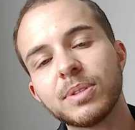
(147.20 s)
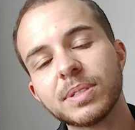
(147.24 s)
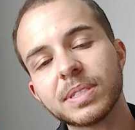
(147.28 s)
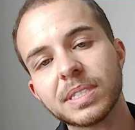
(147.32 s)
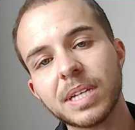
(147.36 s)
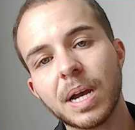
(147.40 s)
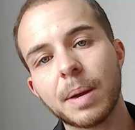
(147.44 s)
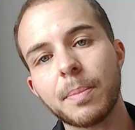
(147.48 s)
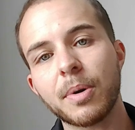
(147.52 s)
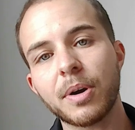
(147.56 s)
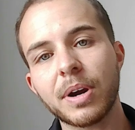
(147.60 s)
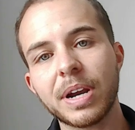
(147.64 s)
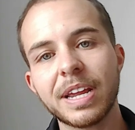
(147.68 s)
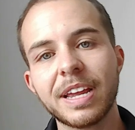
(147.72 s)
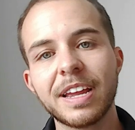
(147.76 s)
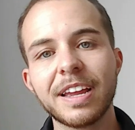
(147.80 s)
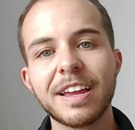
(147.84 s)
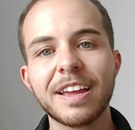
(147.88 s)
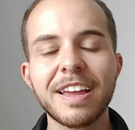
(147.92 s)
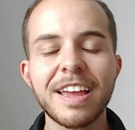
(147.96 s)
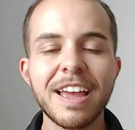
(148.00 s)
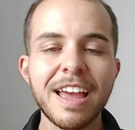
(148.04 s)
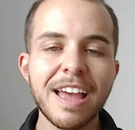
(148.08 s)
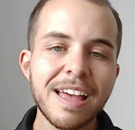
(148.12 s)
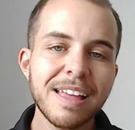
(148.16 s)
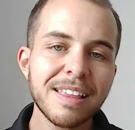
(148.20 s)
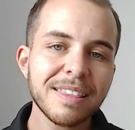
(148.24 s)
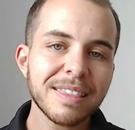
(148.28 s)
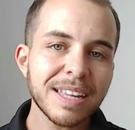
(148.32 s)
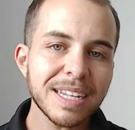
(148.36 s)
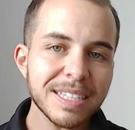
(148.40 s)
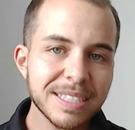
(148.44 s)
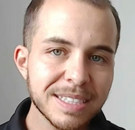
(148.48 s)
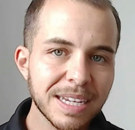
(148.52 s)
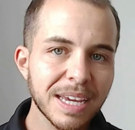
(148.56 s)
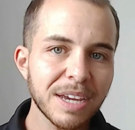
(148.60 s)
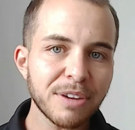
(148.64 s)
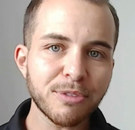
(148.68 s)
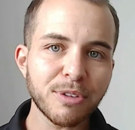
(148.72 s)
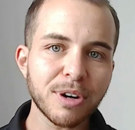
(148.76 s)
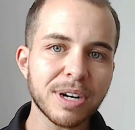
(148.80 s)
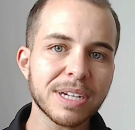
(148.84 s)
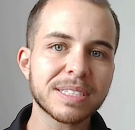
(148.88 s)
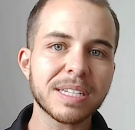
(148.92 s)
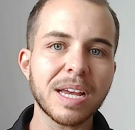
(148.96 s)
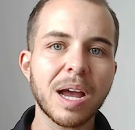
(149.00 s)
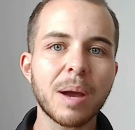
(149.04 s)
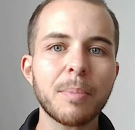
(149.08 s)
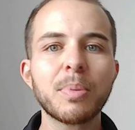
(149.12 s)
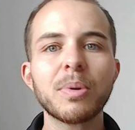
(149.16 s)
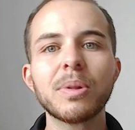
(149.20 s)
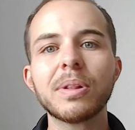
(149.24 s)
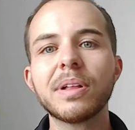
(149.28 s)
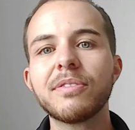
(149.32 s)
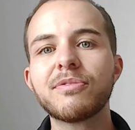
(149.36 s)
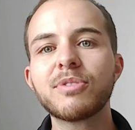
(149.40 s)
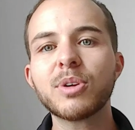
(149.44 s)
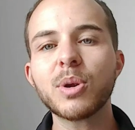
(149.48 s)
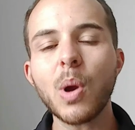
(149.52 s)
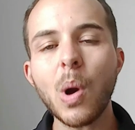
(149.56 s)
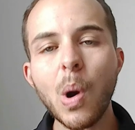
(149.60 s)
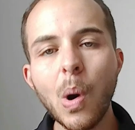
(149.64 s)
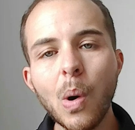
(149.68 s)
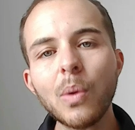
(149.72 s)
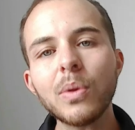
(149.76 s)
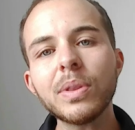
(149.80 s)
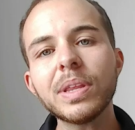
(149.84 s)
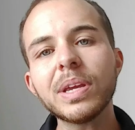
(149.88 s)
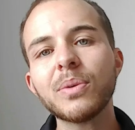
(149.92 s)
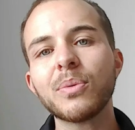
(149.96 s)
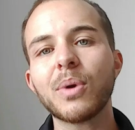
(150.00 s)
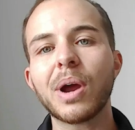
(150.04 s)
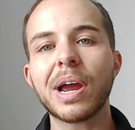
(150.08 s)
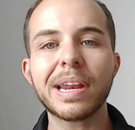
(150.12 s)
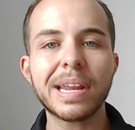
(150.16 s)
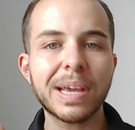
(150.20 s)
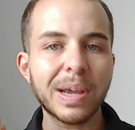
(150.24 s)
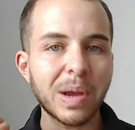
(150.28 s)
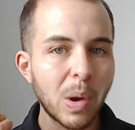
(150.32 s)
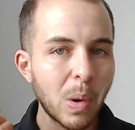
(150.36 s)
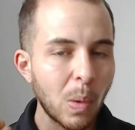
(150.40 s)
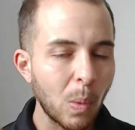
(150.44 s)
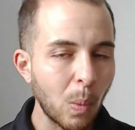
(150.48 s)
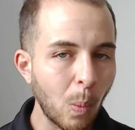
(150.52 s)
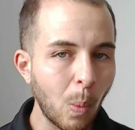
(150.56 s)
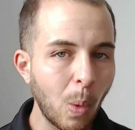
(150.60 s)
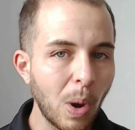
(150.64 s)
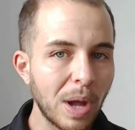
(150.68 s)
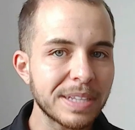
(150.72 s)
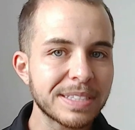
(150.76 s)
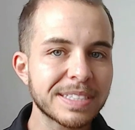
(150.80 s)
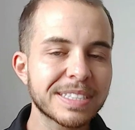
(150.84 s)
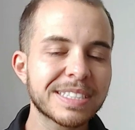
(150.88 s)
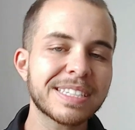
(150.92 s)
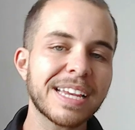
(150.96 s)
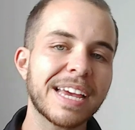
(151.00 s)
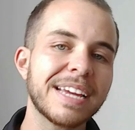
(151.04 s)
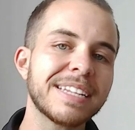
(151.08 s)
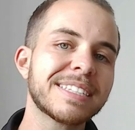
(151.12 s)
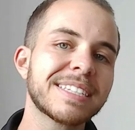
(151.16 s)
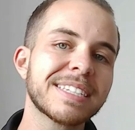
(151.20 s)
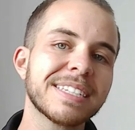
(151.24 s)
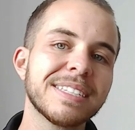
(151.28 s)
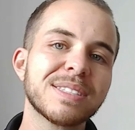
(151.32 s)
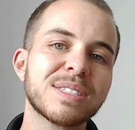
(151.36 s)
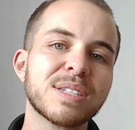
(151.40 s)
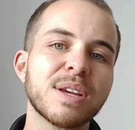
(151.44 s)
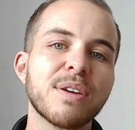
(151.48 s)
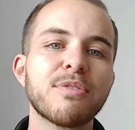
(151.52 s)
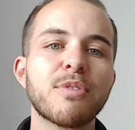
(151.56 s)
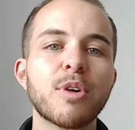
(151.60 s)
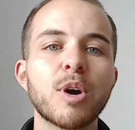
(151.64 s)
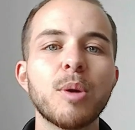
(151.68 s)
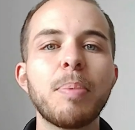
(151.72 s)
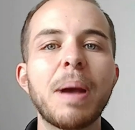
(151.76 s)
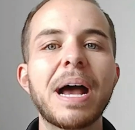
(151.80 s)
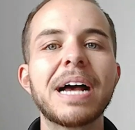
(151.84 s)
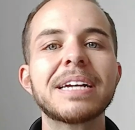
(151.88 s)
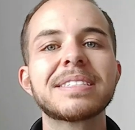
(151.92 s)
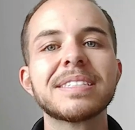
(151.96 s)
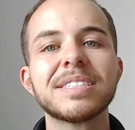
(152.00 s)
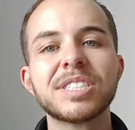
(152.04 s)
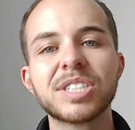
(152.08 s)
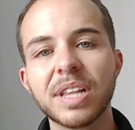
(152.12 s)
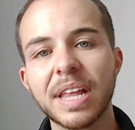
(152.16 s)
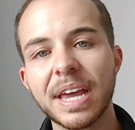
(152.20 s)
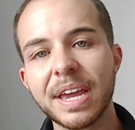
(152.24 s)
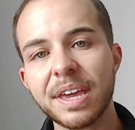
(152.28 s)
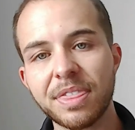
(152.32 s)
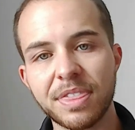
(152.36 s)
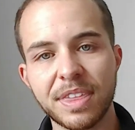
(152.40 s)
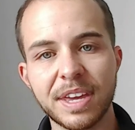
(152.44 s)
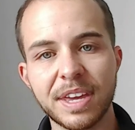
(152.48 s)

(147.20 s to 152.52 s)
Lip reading: summary. Let's take, for example, if you're only writing one sentence for a passage like